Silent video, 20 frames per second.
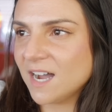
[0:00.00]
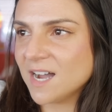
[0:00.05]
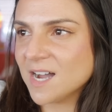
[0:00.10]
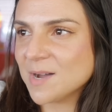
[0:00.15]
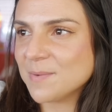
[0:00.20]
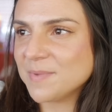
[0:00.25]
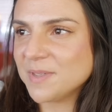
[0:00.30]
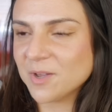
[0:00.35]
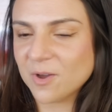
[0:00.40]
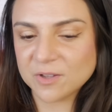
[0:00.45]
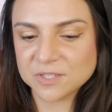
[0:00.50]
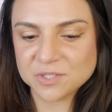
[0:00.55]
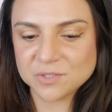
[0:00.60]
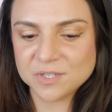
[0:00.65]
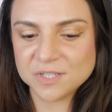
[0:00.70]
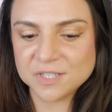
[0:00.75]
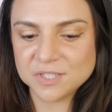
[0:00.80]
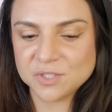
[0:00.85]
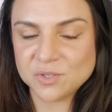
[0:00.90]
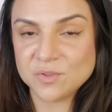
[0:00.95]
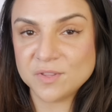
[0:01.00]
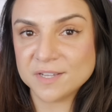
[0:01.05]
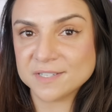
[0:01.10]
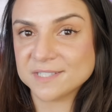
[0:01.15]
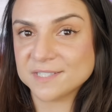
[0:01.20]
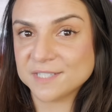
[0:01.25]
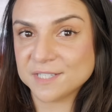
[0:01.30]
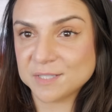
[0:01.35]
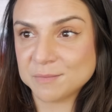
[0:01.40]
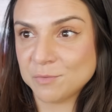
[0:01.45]
Um, he also did this
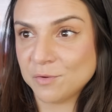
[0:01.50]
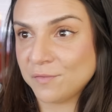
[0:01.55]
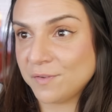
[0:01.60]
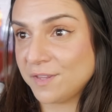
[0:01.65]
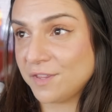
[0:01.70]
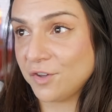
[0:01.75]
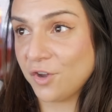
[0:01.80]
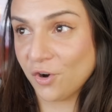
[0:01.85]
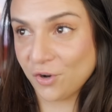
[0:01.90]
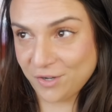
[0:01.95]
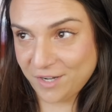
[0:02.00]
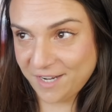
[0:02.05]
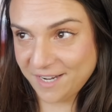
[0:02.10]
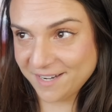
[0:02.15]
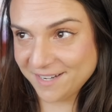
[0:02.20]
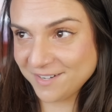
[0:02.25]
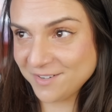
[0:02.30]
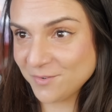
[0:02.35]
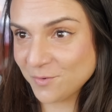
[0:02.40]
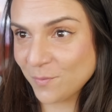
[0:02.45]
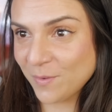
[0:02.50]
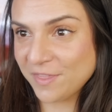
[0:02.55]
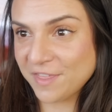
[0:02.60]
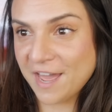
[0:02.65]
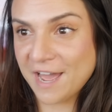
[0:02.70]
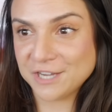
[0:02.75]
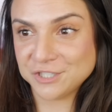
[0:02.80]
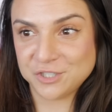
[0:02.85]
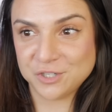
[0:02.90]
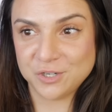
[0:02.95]
2006 movie, The Guardian, with
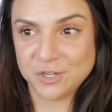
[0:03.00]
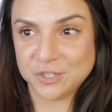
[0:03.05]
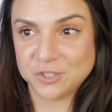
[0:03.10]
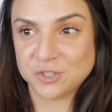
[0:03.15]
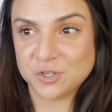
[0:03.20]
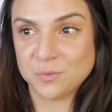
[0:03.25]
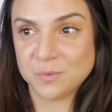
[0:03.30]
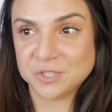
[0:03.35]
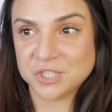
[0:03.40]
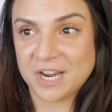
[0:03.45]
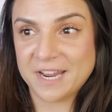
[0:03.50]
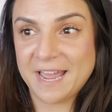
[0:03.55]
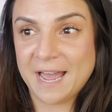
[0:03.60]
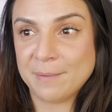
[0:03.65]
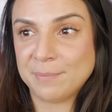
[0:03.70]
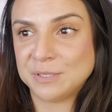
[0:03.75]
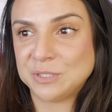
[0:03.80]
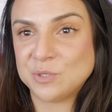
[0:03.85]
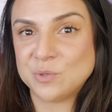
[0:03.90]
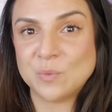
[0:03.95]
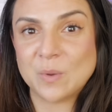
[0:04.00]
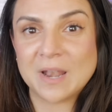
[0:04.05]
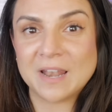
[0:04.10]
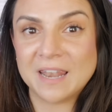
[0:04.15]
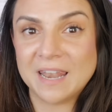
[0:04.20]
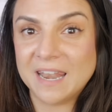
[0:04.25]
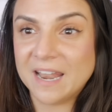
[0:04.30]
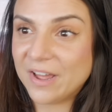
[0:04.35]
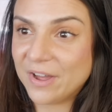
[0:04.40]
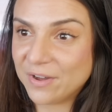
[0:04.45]
Ashton Kutcher, which I happen to
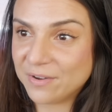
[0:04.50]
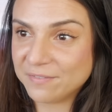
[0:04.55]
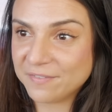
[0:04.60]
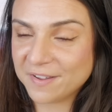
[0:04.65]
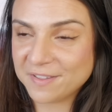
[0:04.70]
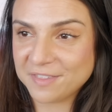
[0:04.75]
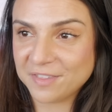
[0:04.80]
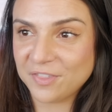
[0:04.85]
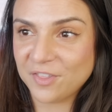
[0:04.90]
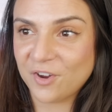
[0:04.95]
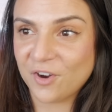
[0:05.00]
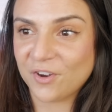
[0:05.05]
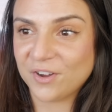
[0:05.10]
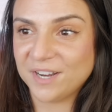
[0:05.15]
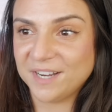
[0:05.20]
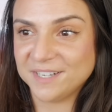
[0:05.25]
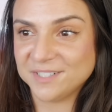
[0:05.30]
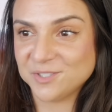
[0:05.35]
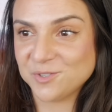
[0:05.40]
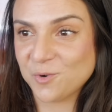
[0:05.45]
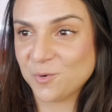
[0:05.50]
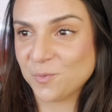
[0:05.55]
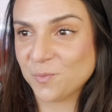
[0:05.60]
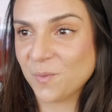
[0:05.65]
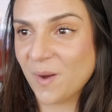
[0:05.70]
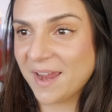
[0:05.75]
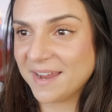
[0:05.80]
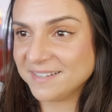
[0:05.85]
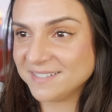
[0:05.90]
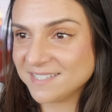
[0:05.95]
love. I think The Guardian is
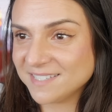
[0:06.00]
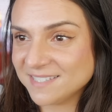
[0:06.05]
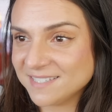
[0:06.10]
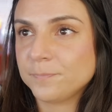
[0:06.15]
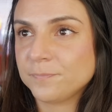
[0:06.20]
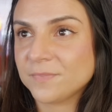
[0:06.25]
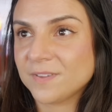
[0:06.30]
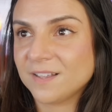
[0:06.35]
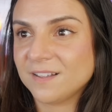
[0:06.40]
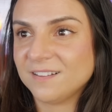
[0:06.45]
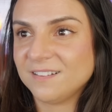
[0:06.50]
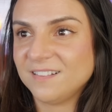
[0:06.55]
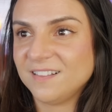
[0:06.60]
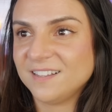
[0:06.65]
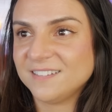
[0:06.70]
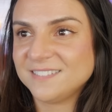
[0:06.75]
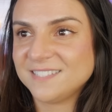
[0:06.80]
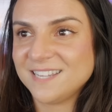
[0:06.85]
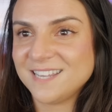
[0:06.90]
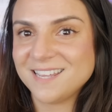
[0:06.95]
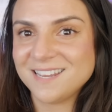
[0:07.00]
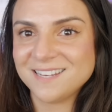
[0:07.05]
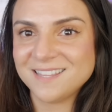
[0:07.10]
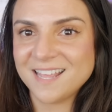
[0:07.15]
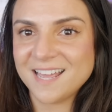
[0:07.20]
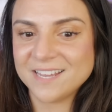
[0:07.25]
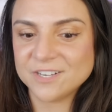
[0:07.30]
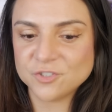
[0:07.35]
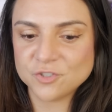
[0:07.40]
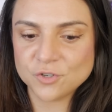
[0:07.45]
great. Let's hit
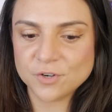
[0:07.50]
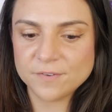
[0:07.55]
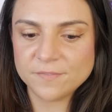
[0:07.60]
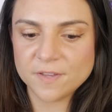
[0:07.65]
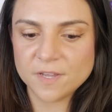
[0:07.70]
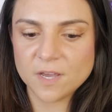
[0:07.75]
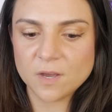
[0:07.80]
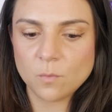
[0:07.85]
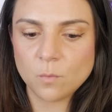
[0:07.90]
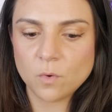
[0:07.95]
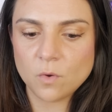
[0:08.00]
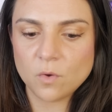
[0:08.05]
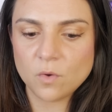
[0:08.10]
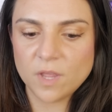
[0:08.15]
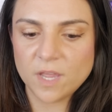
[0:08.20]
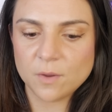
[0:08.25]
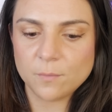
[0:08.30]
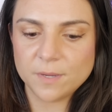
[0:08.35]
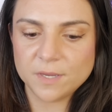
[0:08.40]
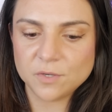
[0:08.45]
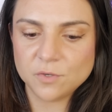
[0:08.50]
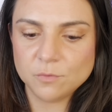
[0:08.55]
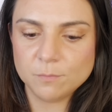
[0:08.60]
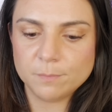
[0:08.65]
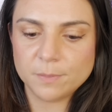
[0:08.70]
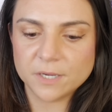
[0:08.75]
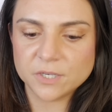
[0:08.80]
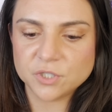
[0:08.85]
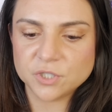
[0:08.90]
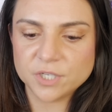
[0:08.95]
that trivia. Well, okay, we can do
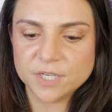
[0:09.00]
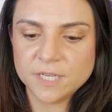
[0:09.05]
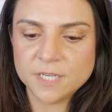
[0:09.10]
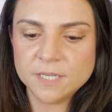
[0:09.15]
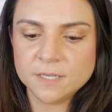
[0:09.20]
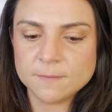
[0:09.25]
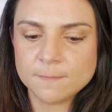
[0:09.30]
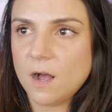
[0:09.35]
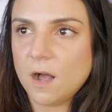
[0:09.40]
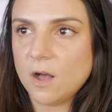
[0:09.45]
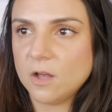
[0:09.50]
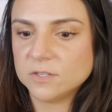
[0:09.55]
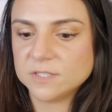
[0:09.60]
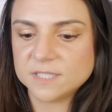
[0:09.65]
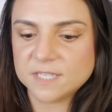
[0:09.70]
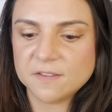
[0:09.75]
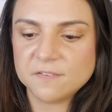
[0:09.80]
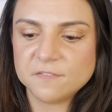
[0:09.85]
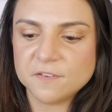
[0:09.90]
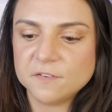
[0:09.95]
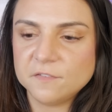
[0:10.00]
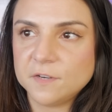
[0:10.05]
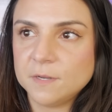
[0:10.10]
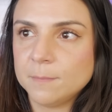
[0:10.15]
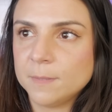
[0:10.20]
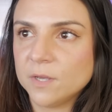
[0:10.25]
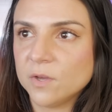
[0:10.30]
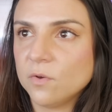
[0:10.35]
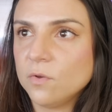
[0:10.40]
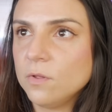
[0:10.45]
budget. I'll say 50
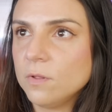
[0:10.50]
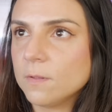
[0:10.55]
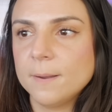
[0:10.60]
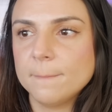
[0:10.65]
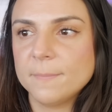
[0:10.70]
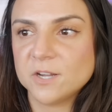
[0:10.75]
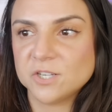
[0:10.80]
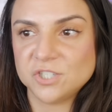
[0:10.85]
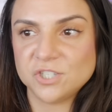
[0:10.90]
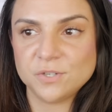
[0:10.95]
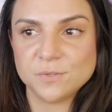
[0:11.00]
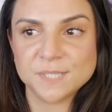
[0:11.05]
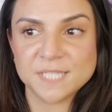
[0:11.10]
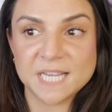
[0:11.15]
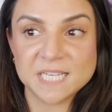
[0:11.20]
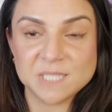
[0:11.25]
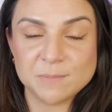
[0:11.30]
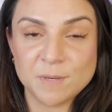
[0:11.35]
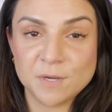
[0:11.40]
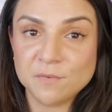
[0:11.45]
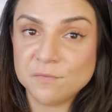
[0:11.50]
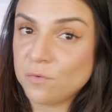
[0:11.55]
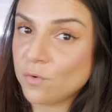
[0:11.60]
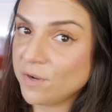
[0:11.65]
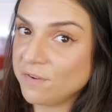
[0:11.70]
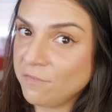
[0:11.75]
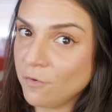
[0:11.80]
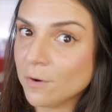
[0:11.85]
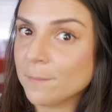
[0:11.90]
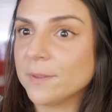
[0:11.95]
mil. Budget was estimated
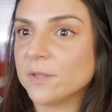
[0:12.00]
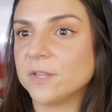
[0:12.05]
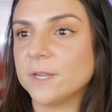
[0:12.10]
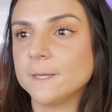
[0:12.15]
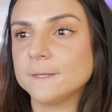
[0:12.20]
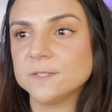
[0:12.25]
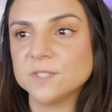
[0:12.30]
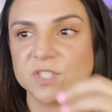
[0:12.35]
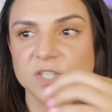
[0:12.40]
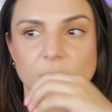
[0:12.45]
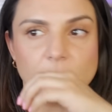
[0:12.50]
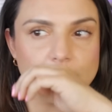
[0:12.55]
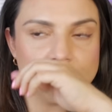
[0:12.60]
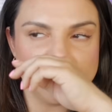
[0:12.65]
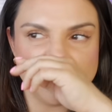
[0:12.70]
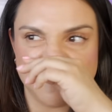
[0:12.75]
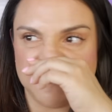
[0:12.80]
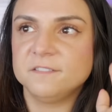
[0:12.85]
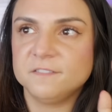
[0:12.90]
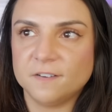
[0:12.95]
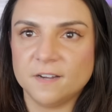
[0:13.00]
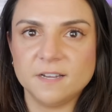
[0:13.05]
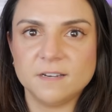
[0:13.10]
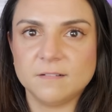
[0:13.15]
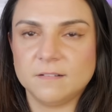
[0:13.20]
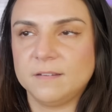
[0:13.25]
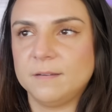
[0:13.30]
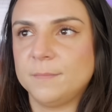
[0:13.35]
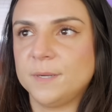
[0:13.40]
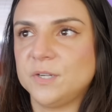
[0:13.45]
44 million. So
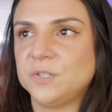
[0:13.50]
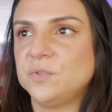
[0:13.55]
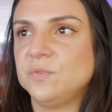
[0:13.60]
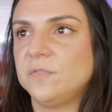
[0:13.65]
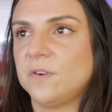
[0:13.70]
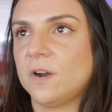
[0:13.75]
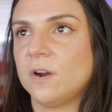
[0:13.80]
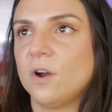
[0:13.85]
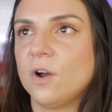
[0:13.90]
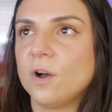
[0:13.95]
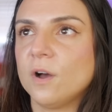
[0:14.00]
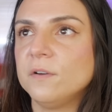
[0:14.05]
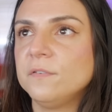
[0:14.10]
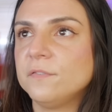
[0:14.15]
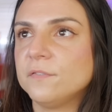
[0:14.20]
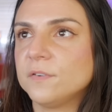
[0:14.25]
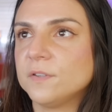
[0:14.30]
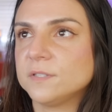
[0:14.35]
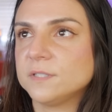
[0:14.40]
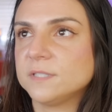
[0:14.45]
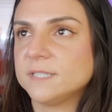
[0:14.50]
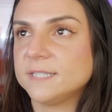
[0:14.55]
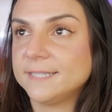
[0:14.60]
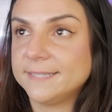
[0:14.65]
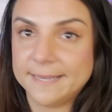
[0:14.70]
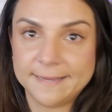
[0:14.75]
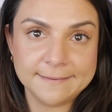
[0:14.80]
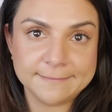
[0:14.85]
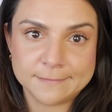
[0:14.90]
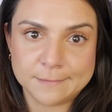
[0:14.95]
Finally, I'm not too far off because
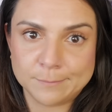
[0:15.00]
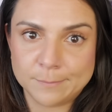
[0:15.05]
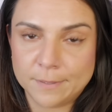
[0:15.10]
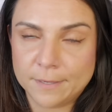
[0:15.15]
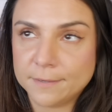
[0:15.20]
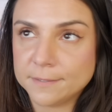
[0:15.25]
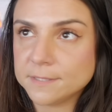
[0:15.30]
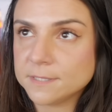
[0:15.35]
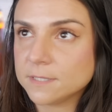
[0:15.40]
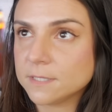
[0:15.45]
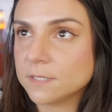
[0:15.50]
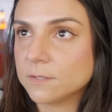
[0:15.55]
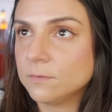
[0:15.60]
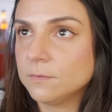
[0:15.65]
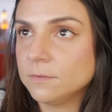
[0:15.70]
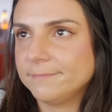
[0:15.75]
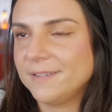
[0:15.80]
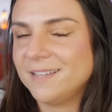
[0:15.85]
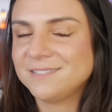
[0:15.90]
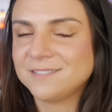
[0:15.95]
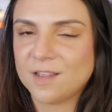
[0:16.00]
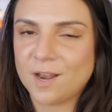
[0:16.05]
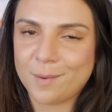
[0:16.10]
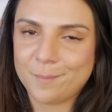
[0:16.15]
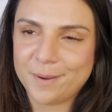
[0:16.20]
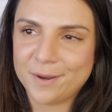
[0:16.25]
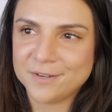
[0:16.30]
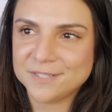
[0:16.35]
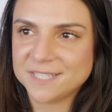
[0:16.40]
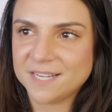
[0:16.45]
that's embarrassing. It's not
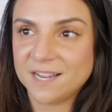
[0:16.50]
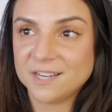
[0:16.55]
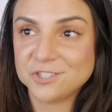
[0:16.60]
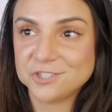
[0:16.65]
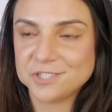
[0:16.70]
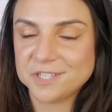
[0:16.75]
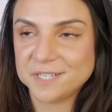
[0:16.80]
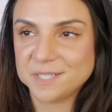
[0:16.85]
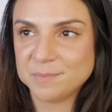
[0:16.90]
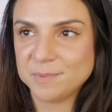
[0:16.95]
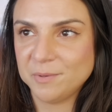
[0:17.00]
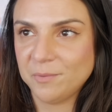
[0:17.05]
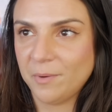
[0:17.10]
embarrassing. I just like to be